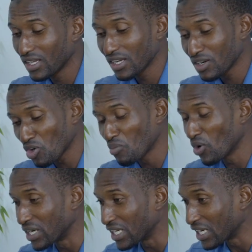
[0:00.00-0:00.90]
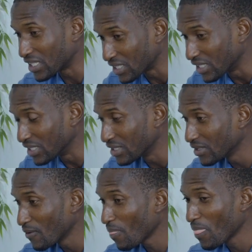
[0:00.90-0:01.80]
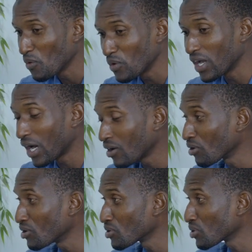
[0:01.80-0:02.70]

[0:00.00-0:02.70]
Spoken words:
come on the 18th, we are going